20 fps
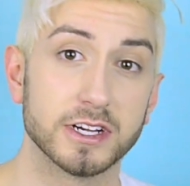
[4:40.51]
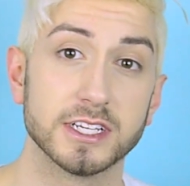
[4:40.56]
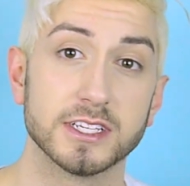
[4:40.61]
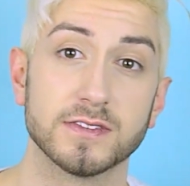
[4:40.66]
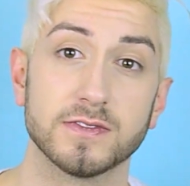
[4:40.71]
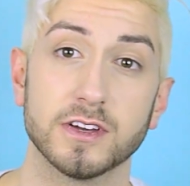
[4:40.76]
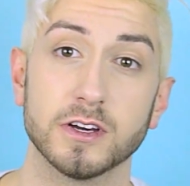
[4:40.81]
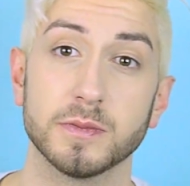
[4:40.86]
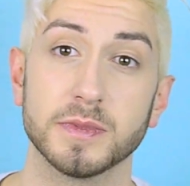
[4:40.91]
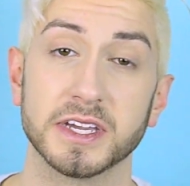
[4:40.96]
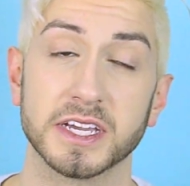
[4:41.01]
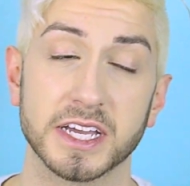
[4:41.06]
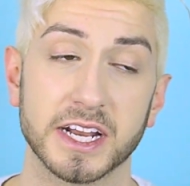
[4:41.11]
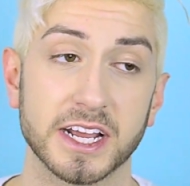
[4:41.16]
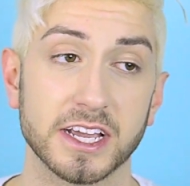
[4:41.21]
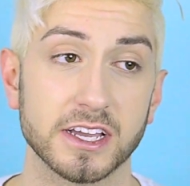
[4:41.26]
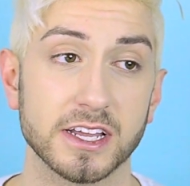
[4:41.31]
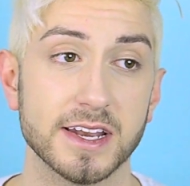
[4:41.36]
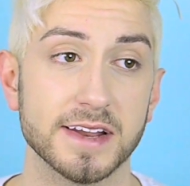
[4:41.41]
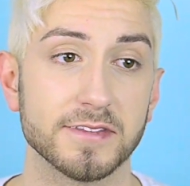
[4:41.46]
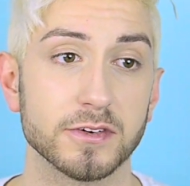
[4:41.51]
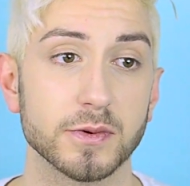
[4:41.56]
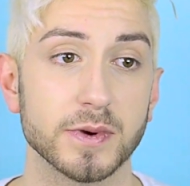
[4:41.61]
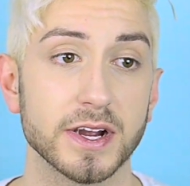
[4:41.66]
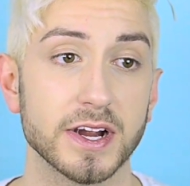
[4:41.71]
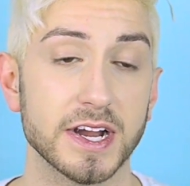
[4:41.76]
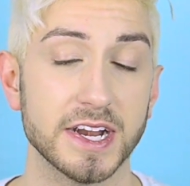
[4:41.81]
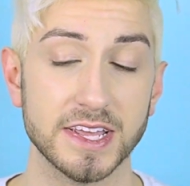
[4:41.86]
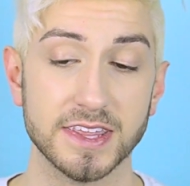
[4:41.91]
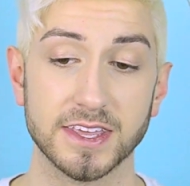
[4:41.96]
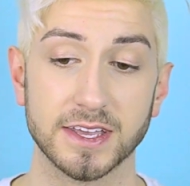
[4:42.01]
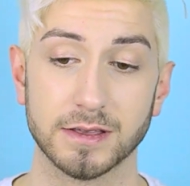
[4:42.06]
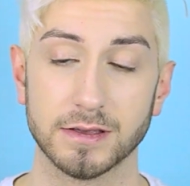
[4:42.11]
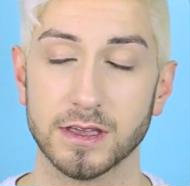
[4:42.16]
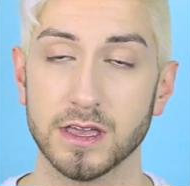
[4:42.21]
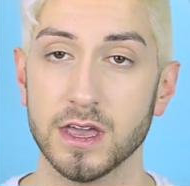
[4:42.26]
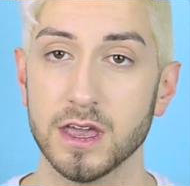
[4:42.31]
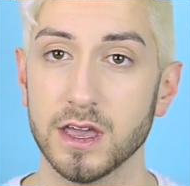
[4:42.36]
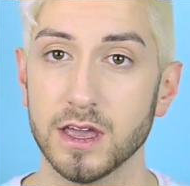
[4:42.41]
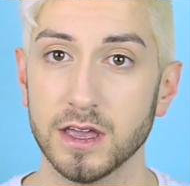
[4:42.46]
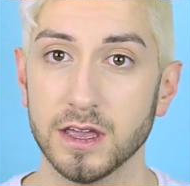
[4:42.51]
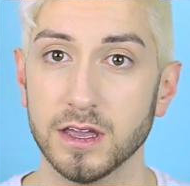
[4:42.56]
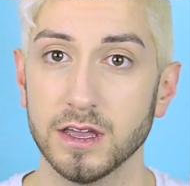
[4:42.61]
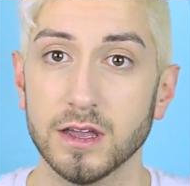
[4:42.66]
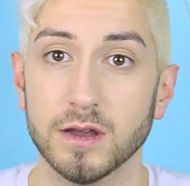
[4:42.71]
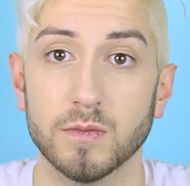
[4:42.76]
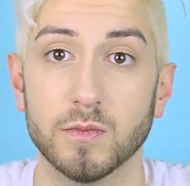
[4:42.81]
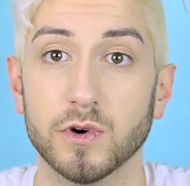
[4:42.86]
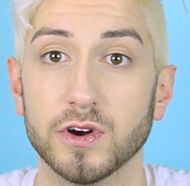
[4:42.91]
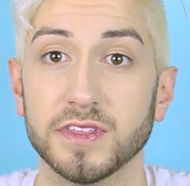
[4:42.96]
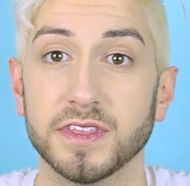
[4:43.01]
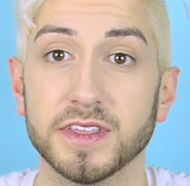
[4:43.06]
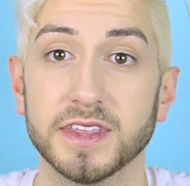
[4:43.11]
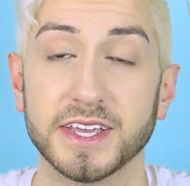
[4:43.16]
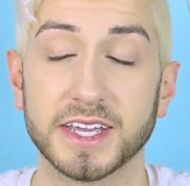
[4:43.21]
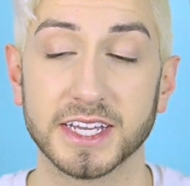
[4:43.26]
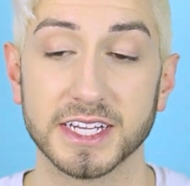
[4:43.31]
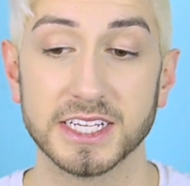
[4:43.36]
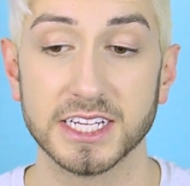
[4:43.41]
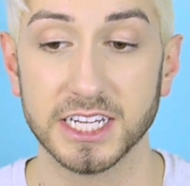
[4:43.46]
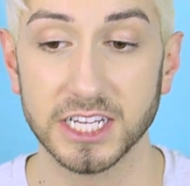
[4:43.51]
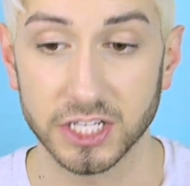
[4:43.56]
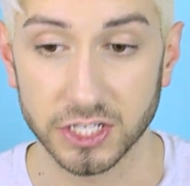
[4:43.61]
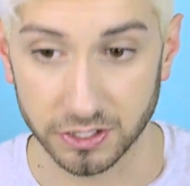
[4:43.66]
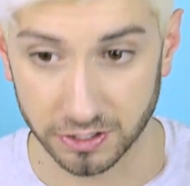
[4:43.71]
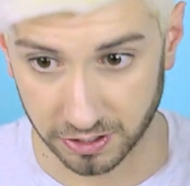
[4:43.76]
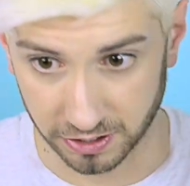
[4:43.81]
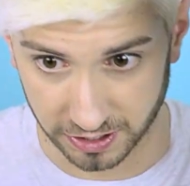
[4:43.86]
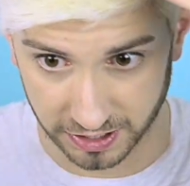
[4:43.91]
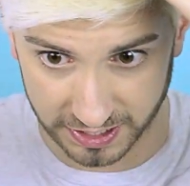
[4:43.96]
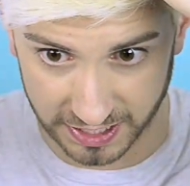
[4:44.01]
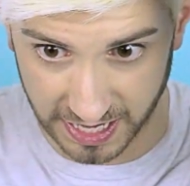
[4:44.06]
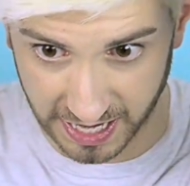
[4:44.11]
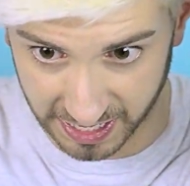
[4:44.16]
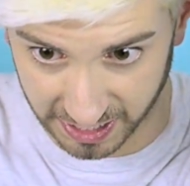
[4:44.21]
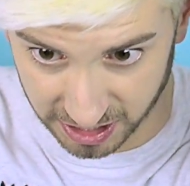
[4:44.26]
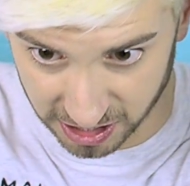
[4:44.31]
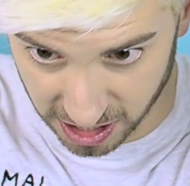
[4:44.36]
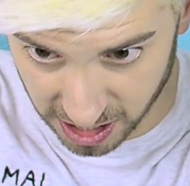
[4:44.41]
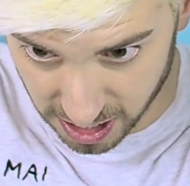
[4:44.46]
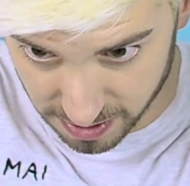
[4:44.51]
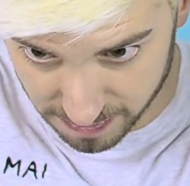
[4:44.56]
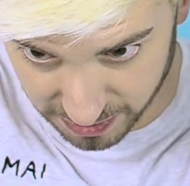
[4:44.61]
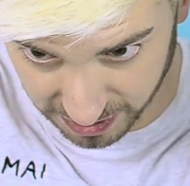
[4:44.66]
I was filming, and I could never wear anything more than like a t-shirt or a tank top